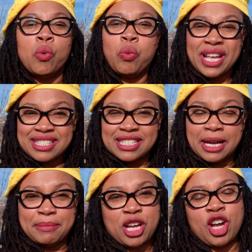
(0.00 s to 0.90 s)

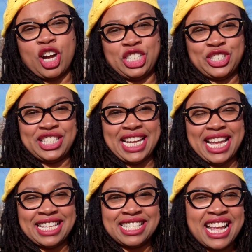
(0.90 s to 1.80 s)
Wisdom
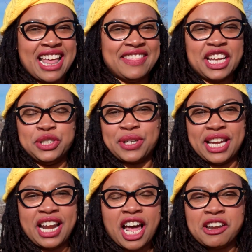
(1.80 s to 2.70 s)
understands that you
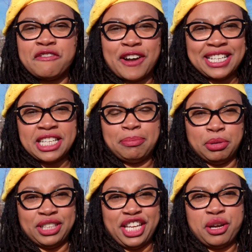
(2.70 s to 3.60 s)
cannot fight a
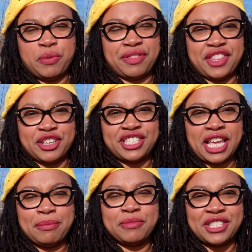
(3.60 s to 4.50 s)
bully with their
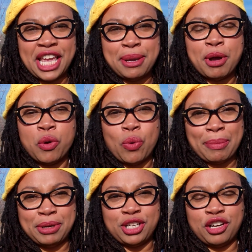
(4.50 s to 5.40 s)
same
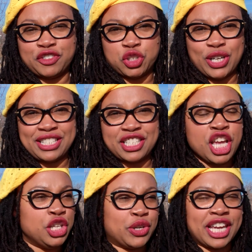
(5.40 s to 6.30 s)
weapon of choice.
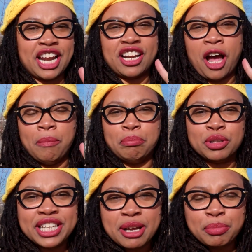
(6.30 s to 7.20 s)
You cannot
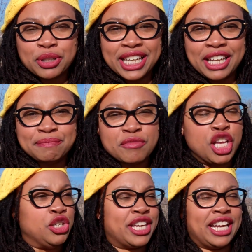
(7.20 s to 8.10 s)
outbully a bully,
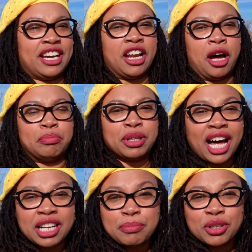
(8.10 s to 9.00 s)
you cannot
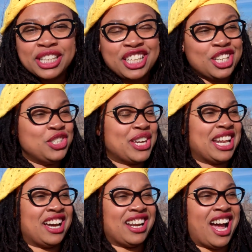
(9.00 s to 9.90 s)
outplot a bully, you
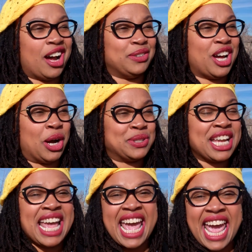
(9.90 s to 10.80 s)
cannot out
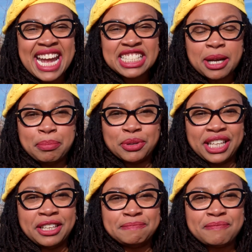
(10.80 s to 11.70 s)
hate a
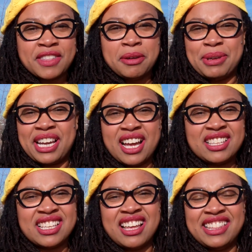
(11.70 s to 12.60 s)
bully
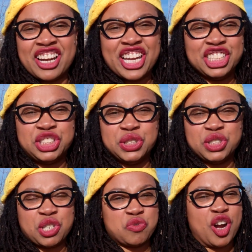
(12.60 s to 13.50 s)
because their
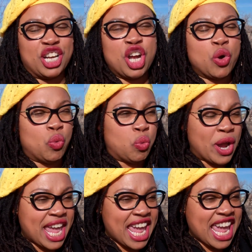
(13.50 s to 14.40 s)
issues run
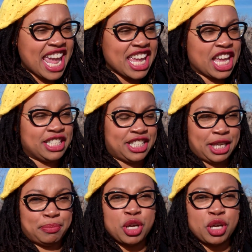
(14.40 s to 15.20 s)
way deep.